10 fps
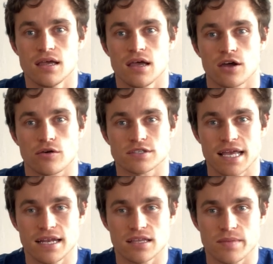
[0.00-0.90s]
across
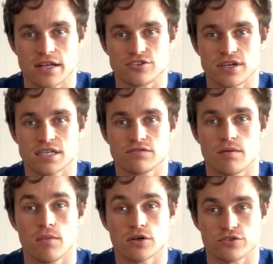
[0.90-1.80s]
any of the metrics for
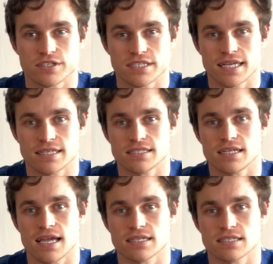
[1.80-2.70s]
moderate
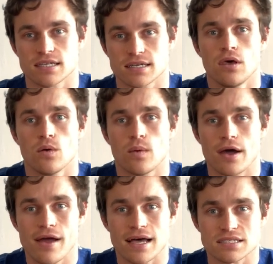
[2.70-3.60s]
intensity exercise,
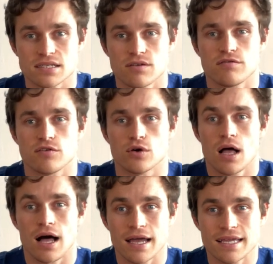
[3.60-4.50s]
whereas for
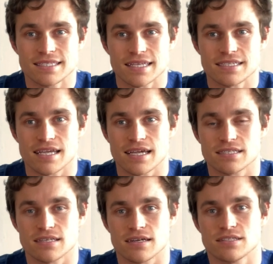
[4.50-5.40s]
high intensity
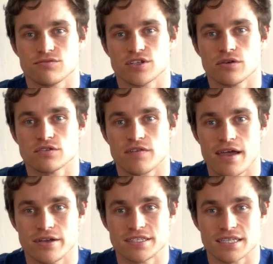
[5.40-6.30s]
exercise, results
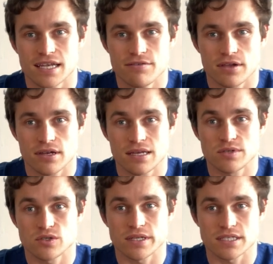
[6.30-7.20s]
varied significantly
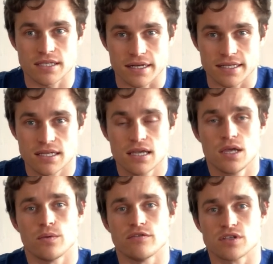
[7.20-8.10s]
between studies,
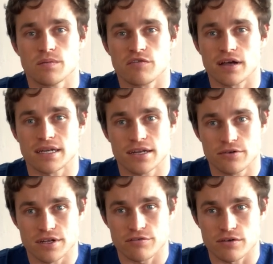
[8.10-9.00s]
with some finding no
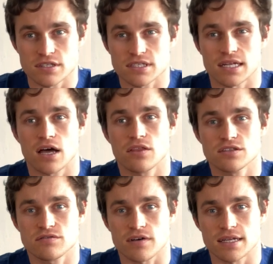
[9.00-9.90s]
difference and others
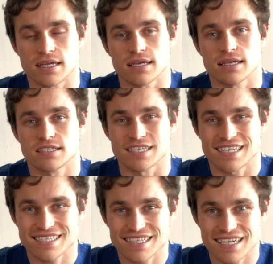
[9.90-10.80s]
finding a
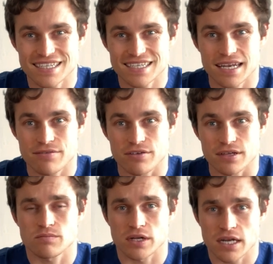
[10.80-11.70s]
statistically
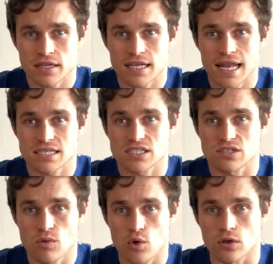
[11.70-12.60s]
significant but nonetheless
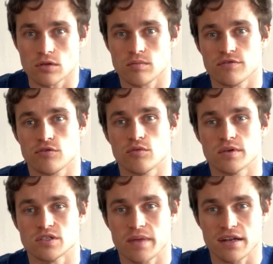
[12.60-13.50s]
small
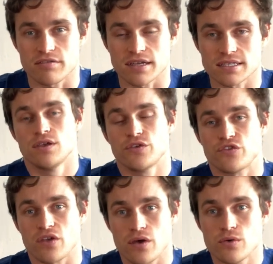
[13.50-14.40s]
performance benefit.
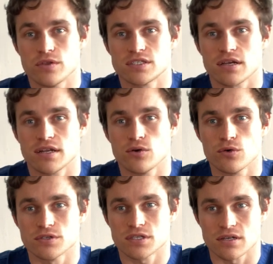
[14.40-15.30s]
So the study
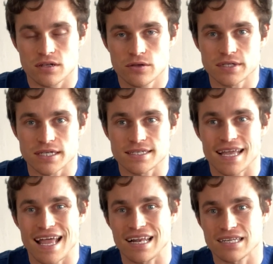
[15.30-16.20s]
authors concluded
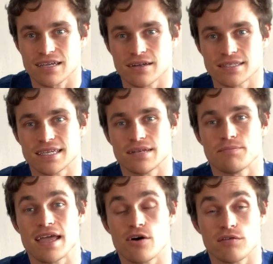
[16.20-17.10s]
that L-carnitine
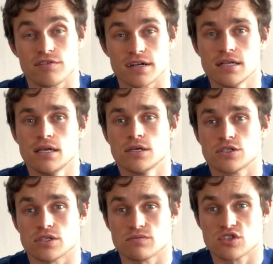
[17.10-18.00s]
may offer
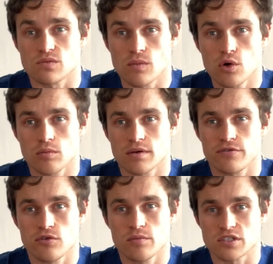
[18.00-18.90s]
some small
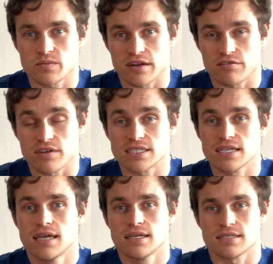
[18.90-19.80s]
performance benefit
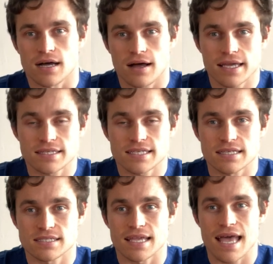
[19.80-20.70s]
to high
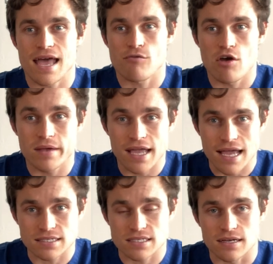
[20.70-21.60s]
intensity aerobic
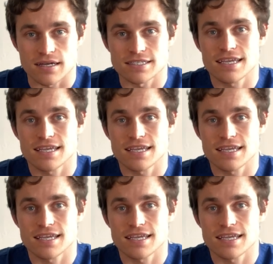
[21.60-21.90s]
exercise.